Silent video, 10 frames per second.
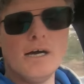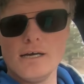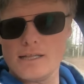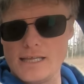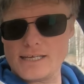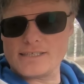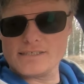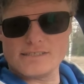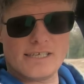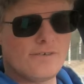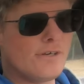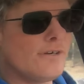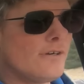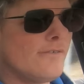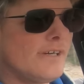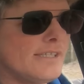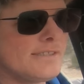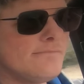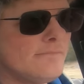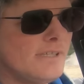I like the interior of it,
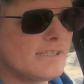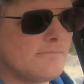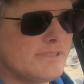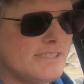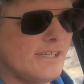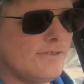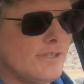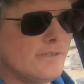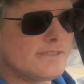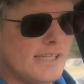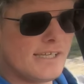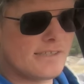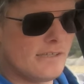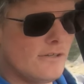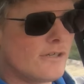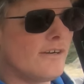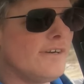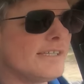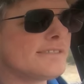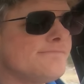I like the materials, I like the look of
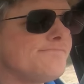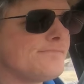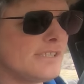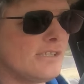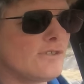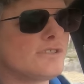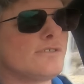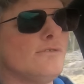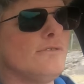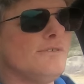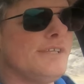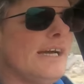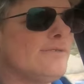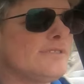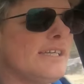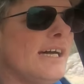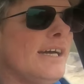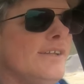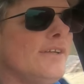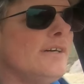it. It looks cool on the outside.